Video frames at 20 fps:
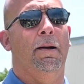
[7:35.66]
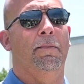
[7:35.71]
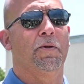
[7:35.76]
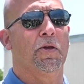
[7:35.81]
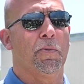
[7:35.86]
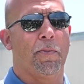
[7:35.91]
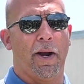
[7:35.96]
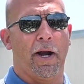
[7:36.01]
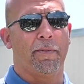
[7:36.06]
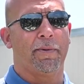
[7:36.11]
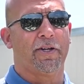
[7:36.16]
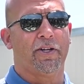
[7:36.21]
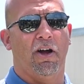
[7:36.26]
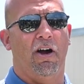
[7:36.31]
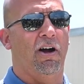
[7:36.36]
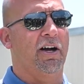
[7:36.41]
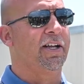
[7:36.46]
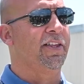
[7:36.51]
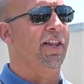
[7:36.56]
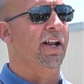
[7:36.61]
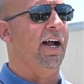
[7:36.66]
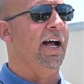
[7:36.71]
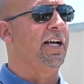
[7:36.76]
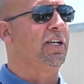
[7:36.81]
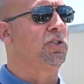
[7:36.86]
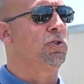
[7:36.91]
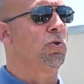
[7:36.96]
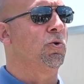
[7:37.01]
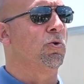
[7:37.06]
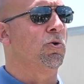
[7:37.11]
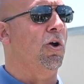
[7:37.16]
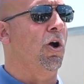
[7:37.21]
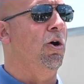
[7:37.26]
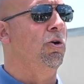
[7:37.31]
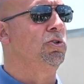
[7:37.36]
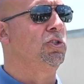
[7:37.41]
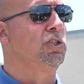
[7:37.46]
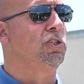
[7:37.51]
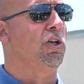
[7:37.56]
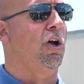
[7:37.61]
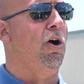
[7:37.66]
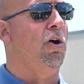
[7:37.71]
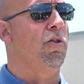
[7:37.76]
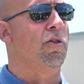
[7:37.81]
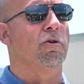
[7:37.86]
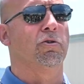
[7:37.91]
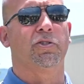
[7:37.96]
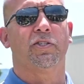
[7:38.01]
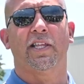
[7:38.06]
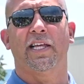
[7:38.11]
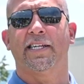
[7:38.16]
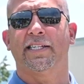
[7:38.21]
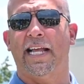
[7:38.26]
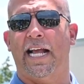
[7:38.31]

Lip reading: You better be talking to the high school coaches, all those things.